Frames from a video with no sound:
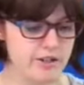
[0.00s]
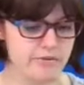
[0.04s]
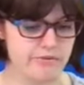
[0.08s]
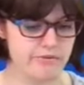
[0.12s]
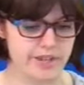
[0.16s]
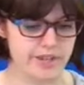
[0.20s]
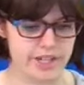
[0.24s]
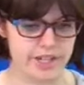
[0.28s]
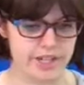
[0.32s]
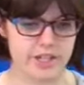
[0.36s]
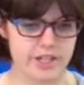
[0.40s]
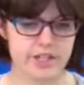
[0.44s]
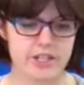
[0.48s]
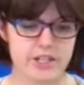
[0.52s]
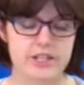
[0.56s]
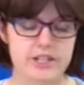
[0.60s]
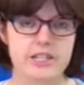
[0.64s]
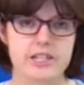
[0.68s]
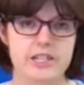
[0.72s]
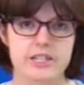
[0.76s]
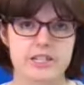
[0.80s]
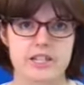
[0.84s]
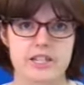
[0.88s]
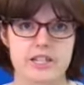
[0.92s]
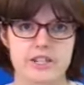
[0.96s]
registered
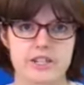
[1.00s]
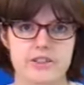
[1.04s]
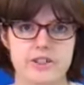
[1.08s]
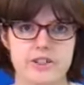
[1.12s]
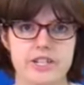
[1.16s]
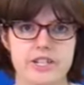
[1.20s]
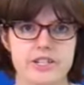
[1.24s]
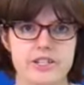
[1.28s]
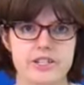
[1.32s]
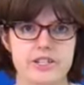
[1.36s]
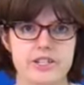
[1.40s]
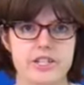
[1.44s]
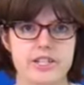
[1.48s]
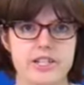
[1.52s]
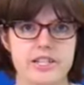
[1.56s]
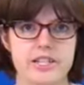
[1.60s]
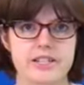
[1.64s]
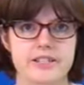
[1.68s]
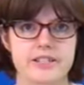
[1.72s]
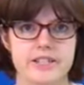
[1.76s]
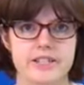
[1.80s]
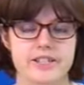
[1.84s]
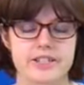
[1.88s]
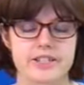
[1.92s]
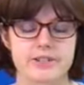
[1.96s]
and gone into the
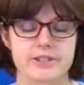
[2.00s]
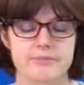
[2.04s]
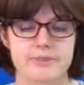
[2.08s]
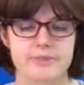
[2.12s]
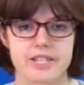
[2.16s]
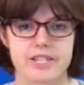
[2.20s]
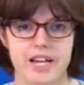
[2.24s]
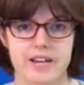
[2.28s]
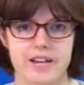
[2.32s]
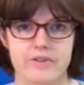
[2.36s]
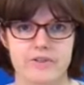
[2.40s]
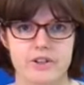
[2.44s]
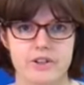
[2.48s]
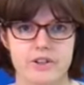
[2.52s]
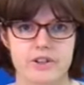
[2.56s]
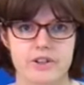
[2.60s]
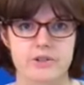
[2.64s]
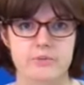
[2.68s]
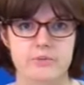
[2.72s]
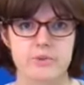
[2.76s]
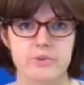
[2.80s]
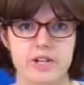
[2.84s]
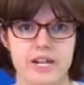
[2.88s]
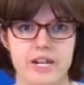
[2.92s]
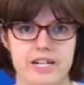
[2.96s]
system to have a look
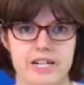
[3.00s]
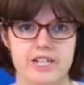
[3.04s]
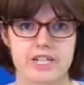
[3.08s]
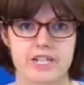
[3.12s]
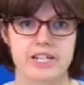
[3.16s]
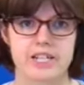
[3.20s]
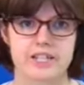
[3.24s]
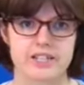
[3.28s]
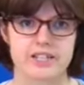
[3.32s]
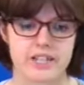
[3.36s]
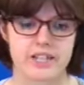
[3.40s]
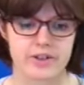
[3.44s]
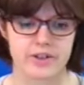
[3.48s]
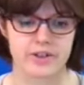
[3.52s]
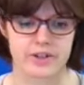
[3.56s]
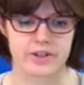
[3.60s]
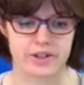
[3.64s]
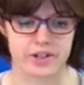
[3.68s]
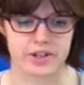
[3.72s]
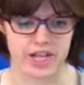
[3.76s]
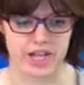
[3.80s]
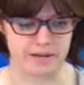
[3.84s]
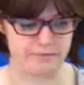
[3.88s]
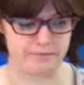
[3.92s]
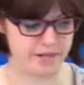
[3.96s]
at what actually is going on
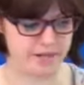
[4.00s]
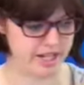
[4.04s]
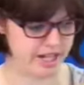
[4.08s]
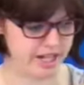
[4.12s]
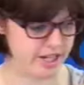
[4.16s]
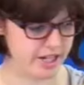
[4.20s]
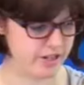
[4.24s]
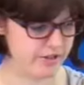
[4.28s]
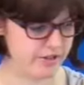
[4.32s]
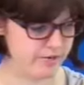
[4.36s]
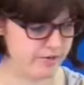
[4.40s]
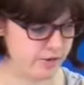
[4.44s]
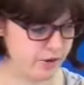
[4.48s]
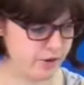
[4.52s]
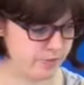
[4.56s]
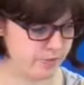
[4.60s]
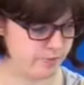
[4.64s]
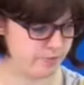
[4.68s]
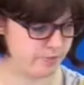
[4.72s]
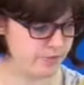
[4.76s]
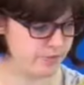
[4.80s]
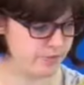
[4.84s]
in the application form.